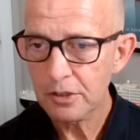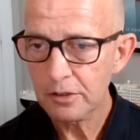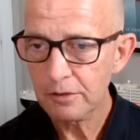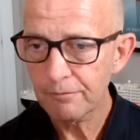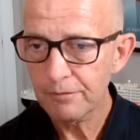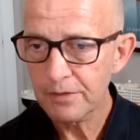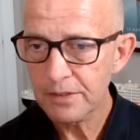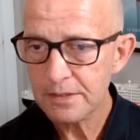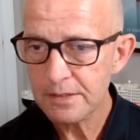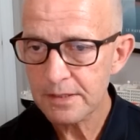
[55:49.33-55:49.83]

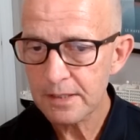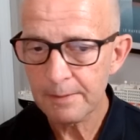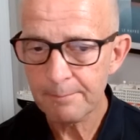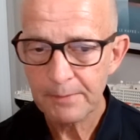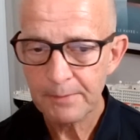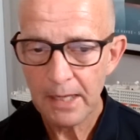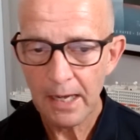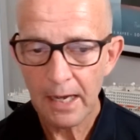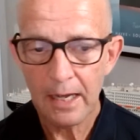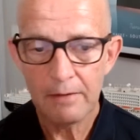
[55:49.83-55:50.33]
Vista.
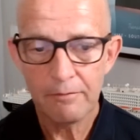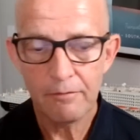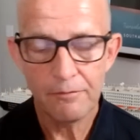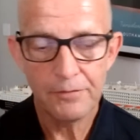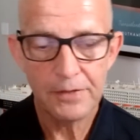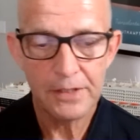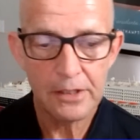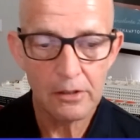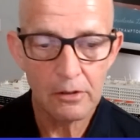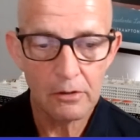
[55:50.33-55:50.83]
I have a
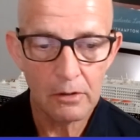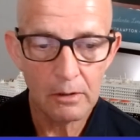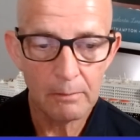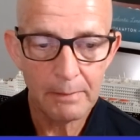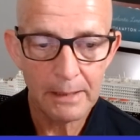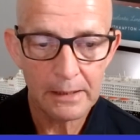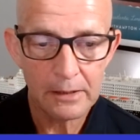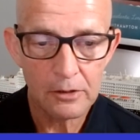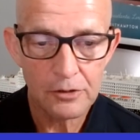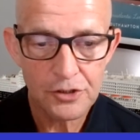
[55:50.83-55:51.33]
video
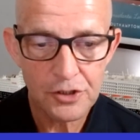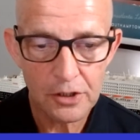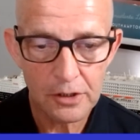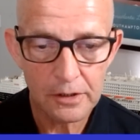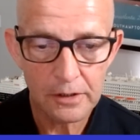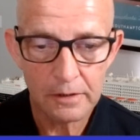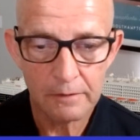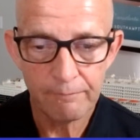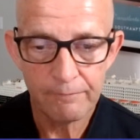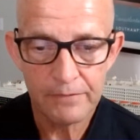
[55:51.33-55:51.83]
about
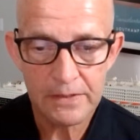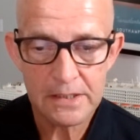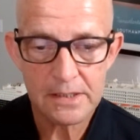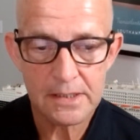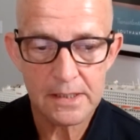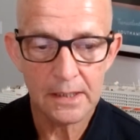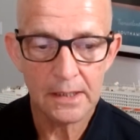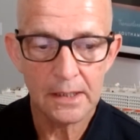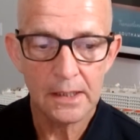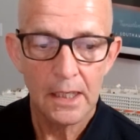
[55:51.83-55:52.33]
Oceania
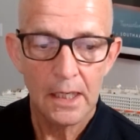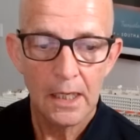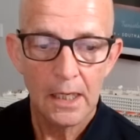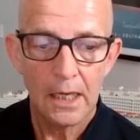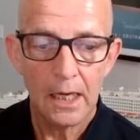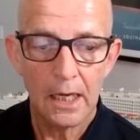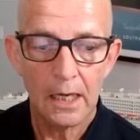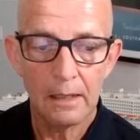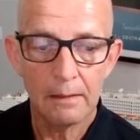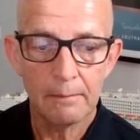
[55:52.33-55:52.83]
Vista,
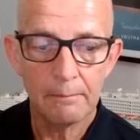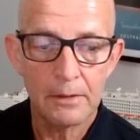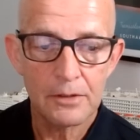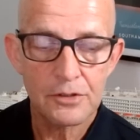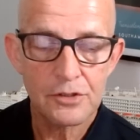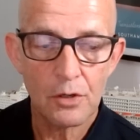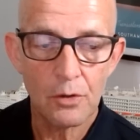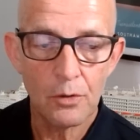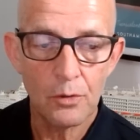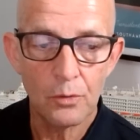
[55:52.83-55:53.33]

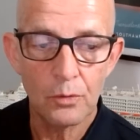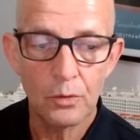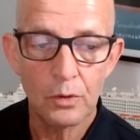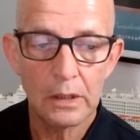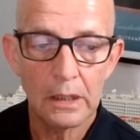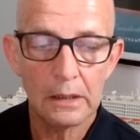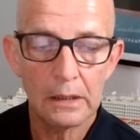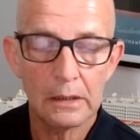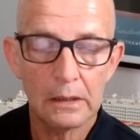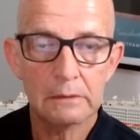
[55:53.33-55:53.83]
so
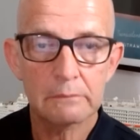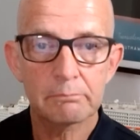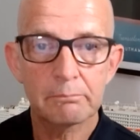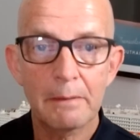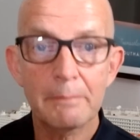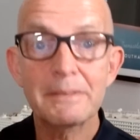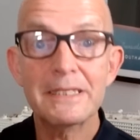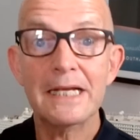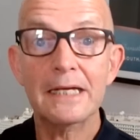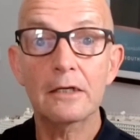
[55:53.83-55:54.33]

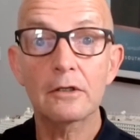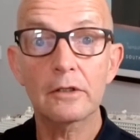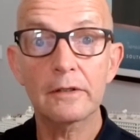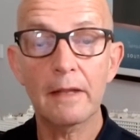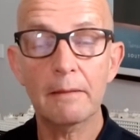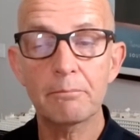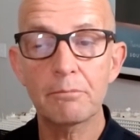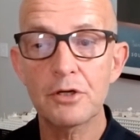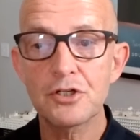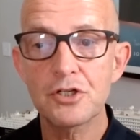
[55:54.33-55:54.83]
maybe take a look at
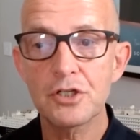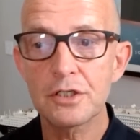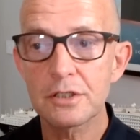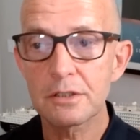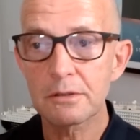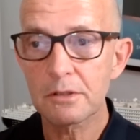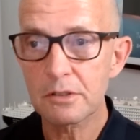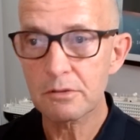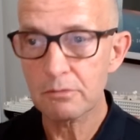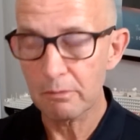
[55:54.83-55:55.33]
that, Bridget,
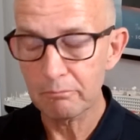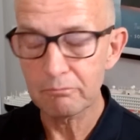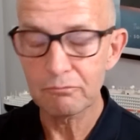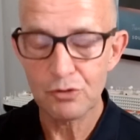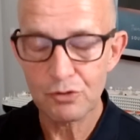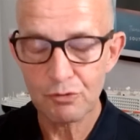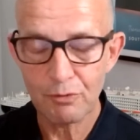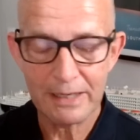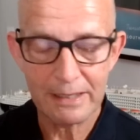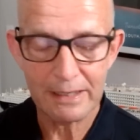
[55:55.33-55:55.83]
because I'm
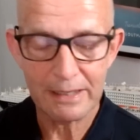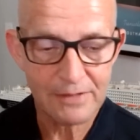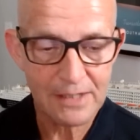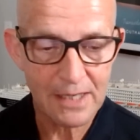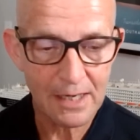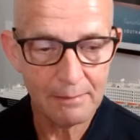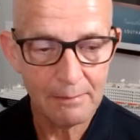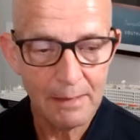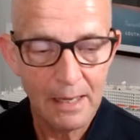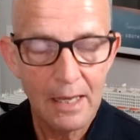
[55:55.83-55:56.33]
also running out of
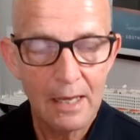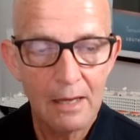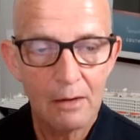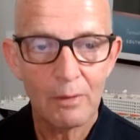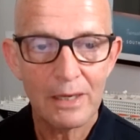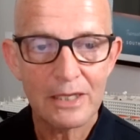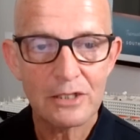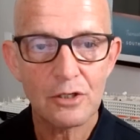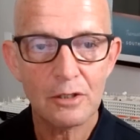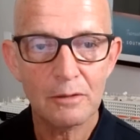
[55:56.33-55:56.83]
time. I
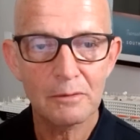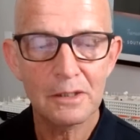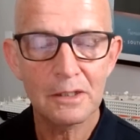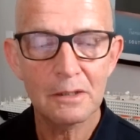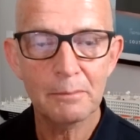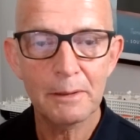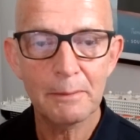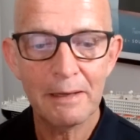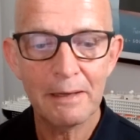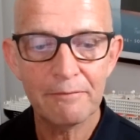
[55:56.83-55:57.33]
talk a little
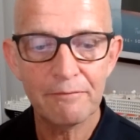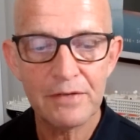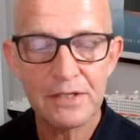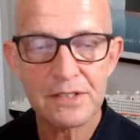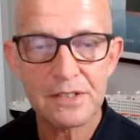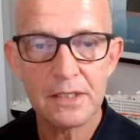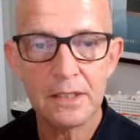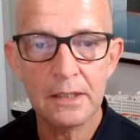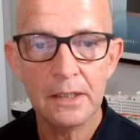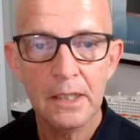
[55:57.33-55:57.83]
bit about
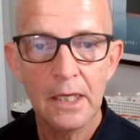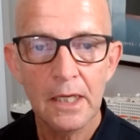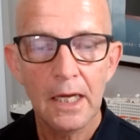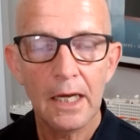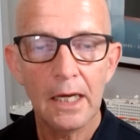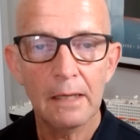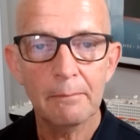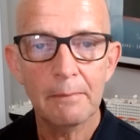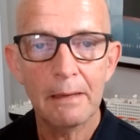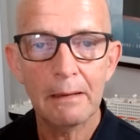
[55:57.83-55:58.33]
Vista.
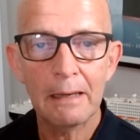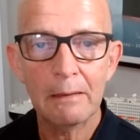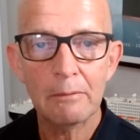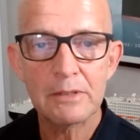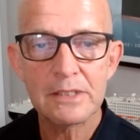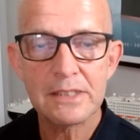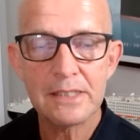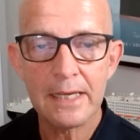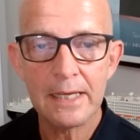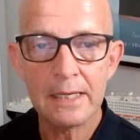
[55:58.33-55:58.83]
I would
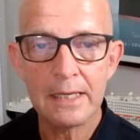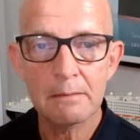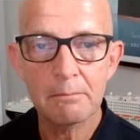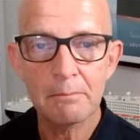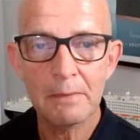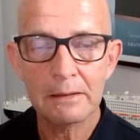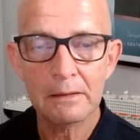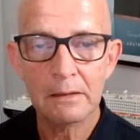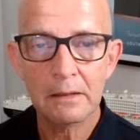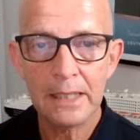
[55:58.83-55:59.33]
say
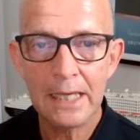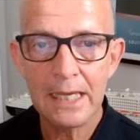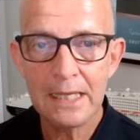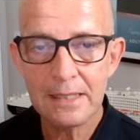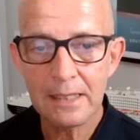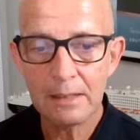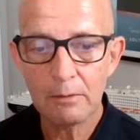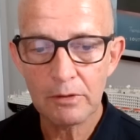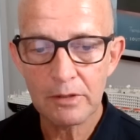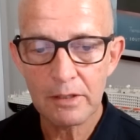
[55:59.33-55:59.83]
my key
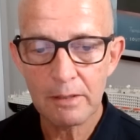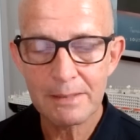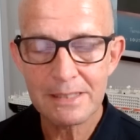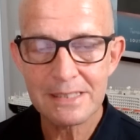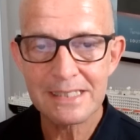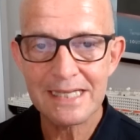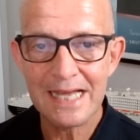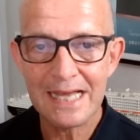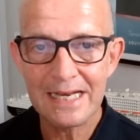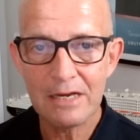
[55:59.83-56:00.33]
thing with them is
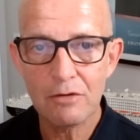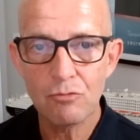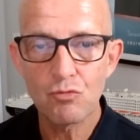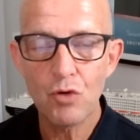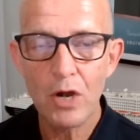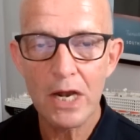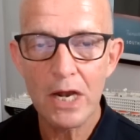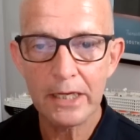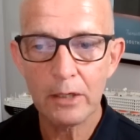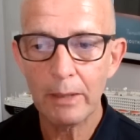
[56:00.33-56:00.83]
get in
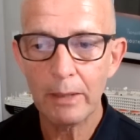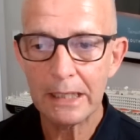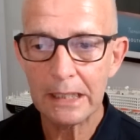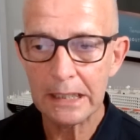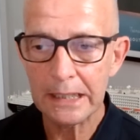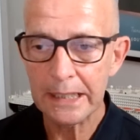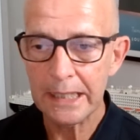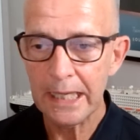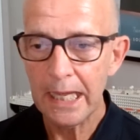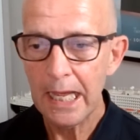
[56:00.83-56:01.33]
really
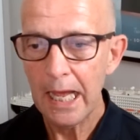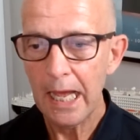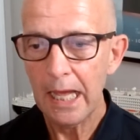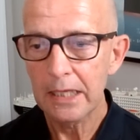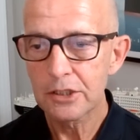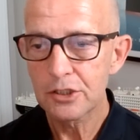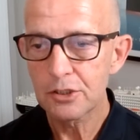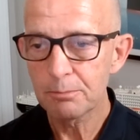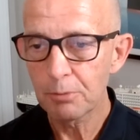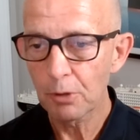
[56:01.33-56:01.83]
quickly
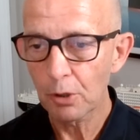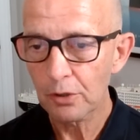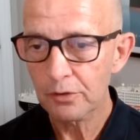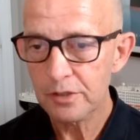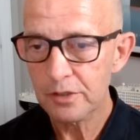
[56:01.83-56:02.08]
to book the